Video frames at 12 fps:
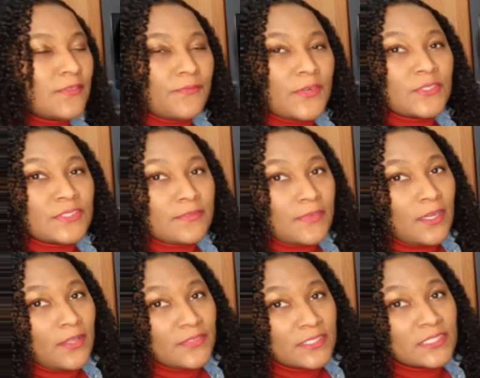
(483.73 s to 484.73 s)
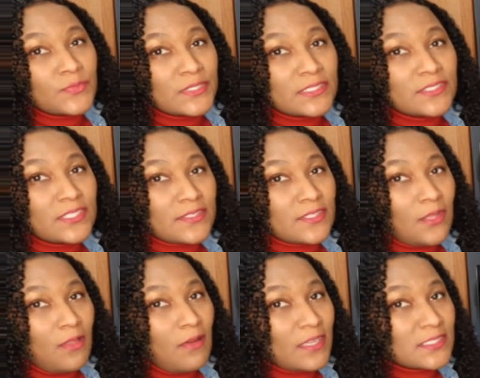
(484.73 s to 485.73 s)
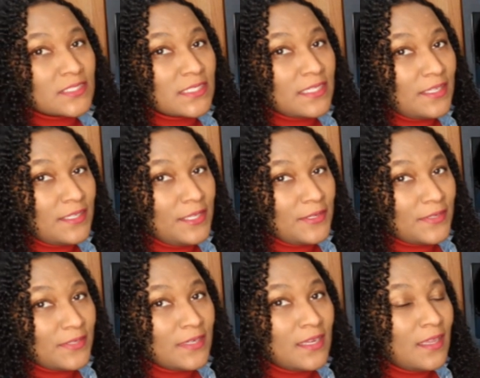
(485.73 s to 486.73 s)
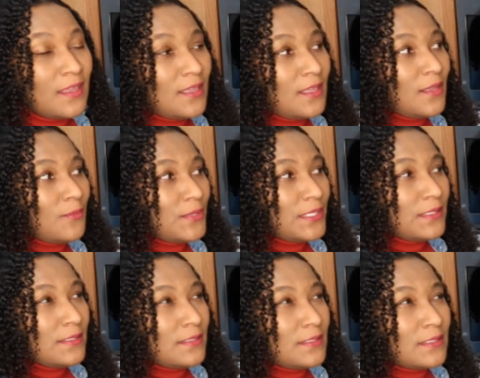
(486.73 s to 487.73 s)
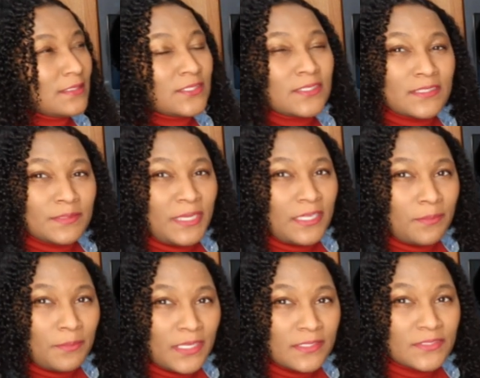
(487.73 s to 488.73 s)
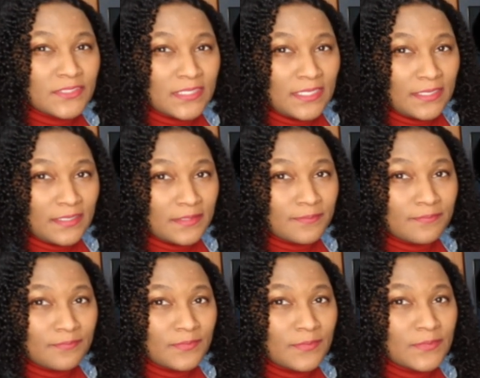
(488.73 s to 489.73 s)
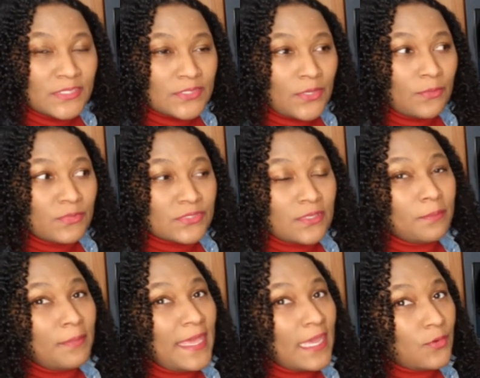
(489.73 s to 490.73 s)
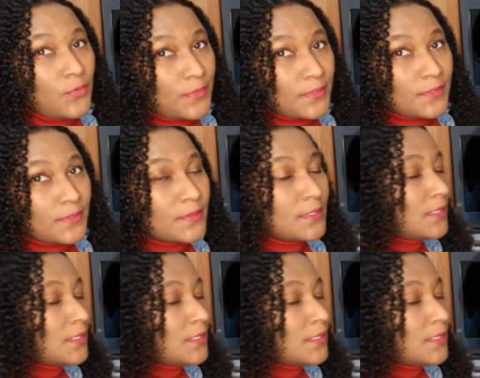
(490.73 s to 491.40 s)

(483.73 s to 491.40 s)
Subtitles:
First of all, this one took the longest to get here. It took us about a month to get it. So it was on back order